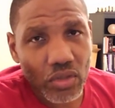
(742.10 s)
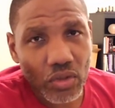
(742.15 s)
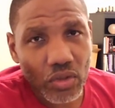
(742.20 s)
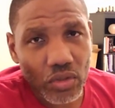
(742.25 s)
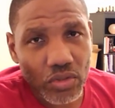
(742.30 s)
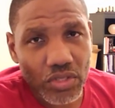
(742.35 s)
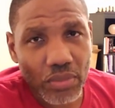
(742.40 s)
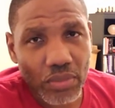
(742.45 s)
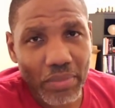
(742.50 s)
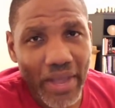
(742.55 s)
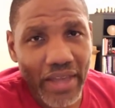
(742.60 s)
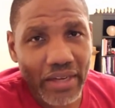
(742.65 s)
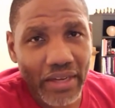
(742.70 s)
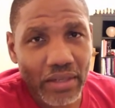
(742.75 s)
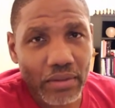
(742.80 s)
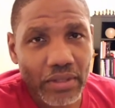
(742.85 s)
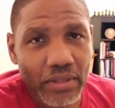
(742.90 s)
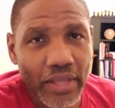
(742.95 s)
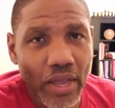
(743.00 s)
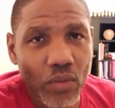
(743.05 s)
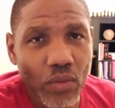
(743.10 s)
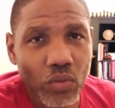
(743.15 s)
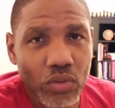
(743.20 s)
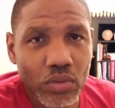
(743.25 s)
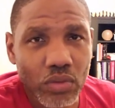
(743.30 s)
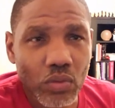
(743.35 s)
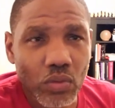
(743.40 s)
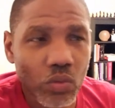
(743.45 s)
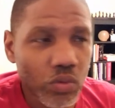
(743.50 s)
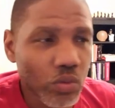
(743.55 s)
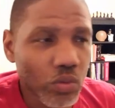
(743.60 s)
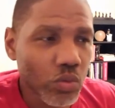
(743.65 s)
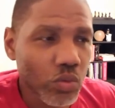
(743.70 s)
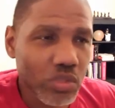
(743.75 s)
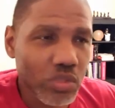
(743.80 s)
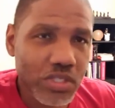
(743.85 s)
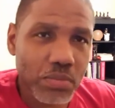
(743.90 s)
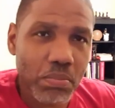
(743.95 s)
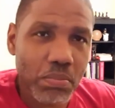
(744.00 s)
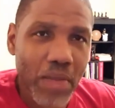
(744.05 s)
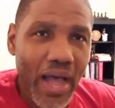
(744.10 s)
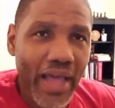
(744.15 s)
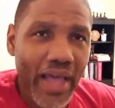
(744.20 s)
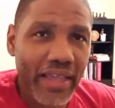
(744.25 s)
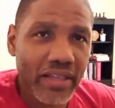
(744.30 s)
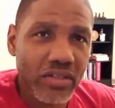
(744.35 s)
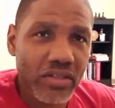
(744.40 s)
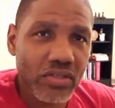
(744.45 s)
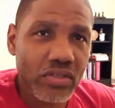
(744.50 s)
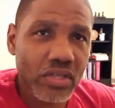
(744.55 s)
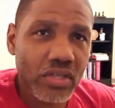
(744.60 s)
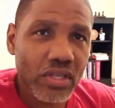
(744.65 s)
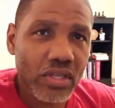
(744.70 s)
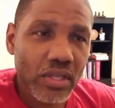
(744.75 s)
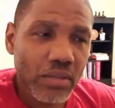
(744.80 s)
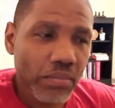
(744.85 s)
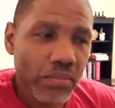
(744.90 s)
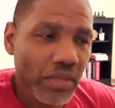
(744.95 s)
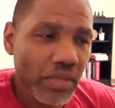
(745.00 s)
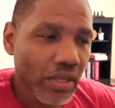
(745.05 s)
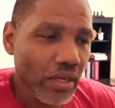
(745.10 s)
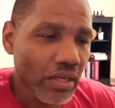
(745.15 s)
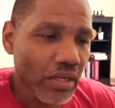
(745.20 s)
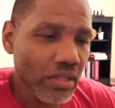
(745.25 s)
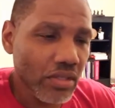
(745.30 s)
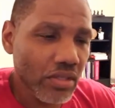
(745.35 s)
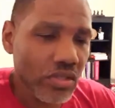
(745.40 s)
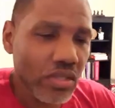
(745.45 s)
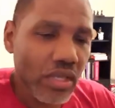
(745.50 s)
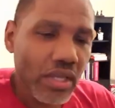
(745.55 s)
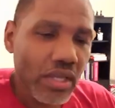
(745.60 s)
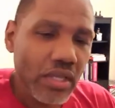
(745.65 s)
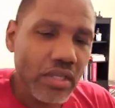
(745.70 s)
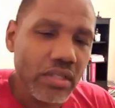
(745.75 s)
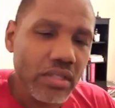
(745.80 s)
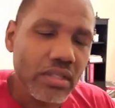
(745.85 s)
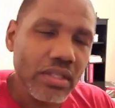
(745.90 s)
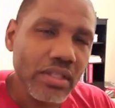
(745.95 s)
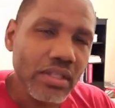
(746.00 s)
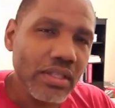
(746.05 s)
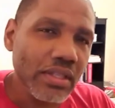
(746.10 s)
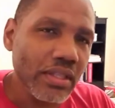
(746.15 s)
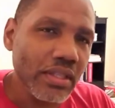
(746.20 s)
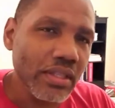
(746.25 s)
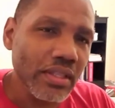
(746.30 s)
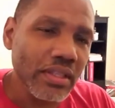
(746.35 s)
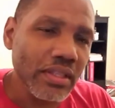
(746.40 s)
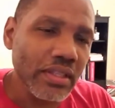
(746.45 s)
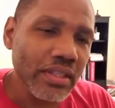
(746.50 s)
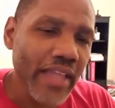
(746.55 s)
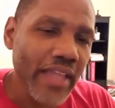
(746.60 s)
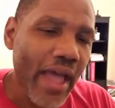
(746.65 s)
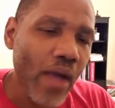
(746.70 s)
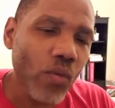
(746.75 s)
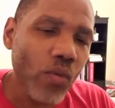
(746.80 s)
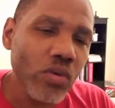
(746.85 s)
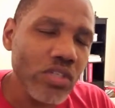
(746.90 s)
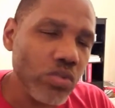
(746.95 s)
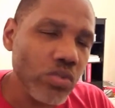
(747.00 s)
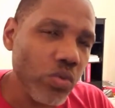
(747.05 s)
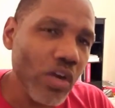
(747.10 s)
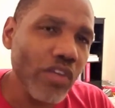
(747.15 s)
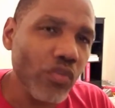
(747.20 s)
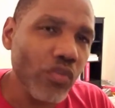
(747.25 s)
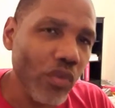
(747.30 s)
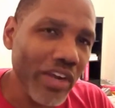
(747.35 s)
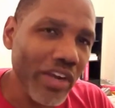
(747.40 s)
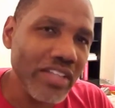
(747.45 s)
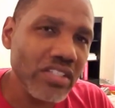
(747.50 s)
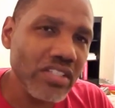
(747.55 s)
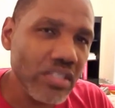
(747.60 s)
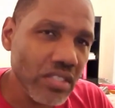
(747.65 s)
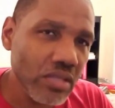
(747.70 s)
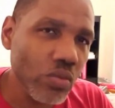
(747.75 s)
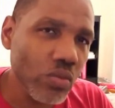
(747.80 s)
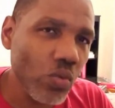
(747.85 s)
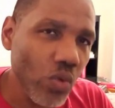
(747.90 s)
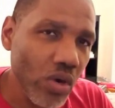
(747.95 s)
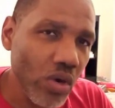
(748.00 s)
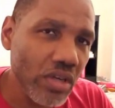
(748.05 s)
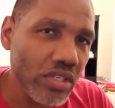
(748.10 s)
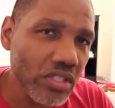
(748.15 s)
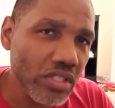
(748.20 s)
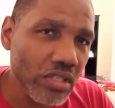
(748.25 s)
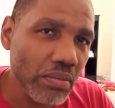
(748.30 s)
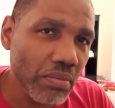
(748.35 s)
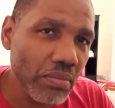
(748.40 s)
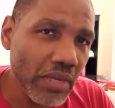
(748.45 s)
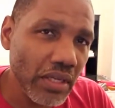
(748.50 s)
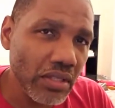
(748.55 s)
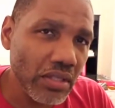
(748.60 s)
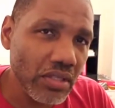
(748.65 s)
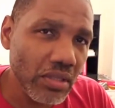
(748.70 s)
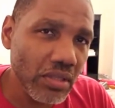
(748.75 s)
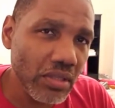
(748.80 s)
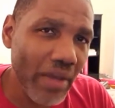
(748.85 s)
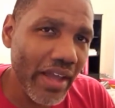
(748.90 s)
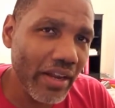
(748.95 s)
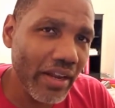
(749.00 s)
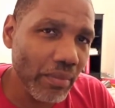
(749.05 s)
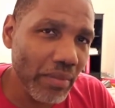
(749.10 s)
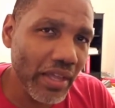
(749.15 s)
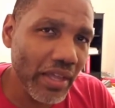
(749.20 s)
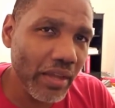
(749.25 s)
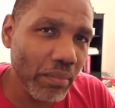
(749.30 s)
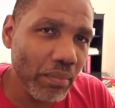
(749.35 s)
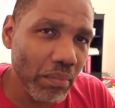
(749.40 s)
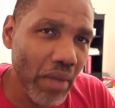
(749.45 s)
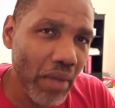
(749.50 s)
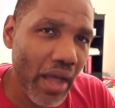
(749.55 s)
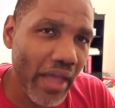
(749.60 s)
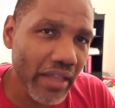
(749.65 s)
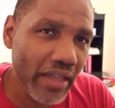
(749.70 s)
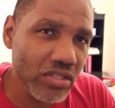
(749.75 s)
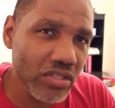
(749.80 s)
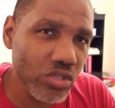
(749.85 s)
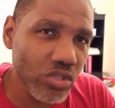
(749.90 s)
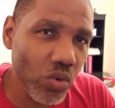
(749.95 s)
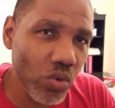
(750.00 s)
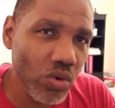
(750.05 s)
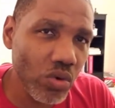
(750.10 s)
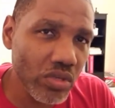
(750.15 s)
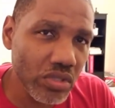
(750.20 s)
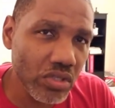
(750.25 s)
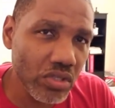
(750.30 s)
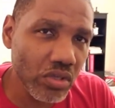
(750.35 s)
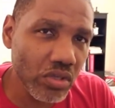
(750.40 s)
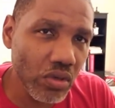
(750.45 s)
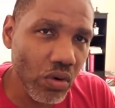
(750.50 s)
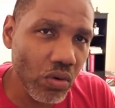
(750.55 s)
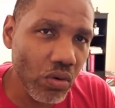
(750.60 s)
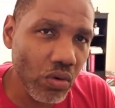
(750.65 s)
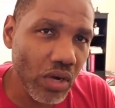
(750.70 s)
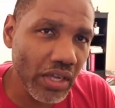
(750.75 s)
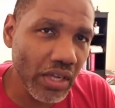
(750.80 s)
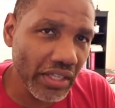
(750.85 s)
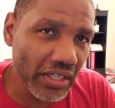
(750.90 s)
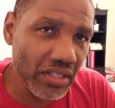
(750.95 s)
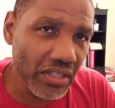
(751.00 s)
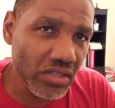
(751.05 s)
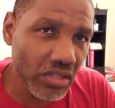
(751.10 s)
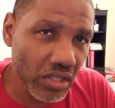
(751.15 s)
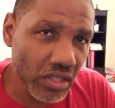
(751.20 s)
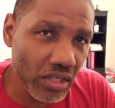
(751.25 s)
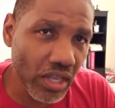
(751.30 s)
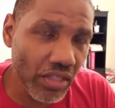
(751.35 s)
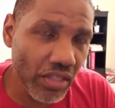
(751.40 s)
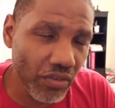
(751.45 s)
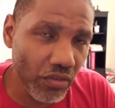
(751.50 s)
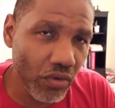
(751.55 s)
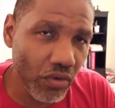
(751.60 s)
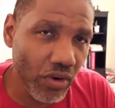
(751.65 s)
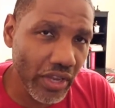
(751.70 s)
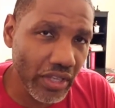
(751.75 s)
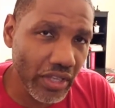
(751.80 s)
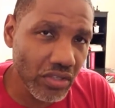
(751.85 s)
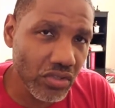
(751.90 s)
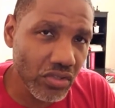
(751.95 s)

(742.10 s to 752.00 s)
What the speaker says: Somebody that was biased because that was what racism was to me. Somebody being biased towards, against another race.